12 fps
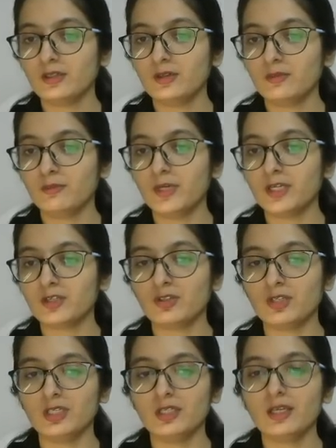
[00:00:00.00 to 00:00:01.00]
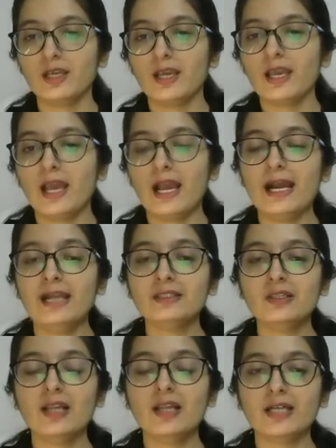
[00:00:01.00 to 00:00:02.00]
Mercury. And
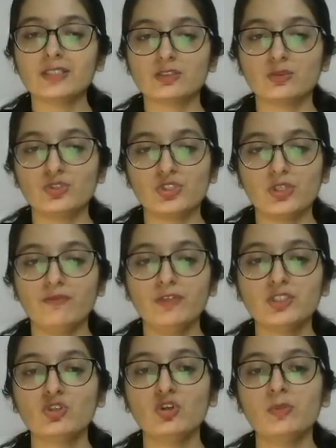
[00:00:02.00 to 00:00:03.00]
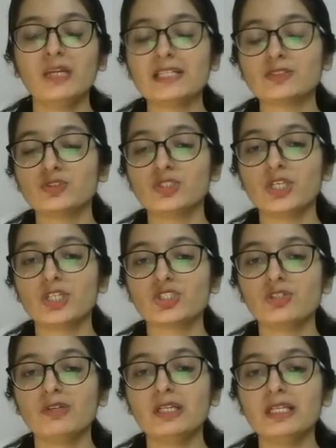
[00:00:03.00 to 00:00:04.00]
the last question, which global
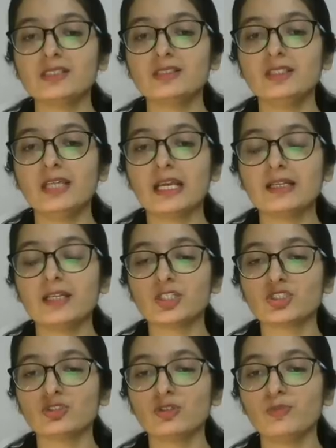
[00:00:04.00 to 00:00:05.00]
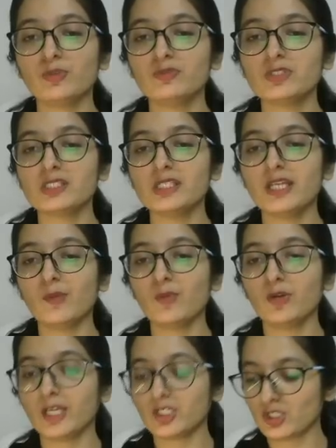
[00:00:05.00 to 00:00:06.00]
association released the Declaration on Privacy and
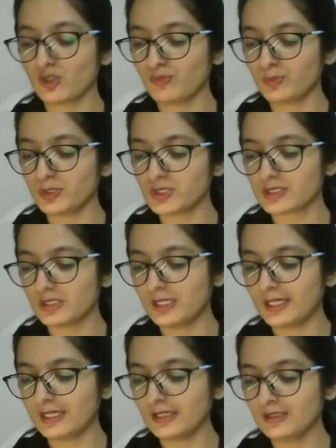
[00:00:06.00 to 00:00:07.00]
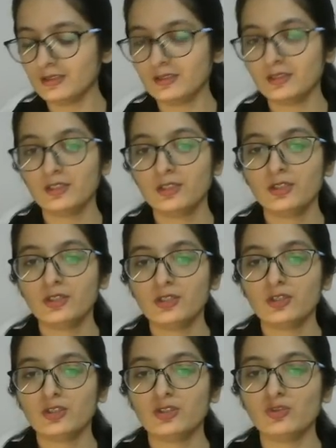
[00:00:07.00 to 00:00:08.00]
Protection of Personal Data?
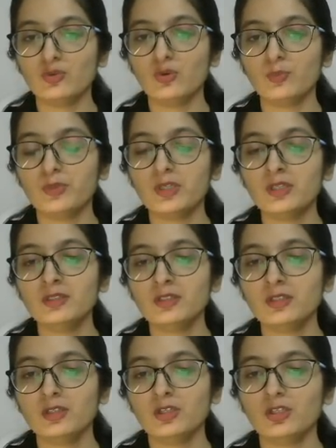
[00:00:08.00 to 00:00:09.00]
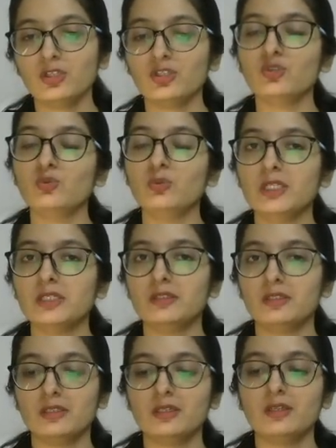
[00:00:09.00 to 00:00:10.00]
European Union.
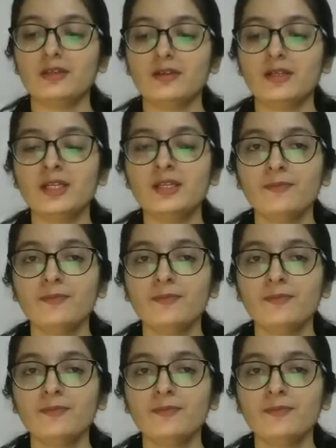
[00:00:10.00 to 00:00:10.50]
Right?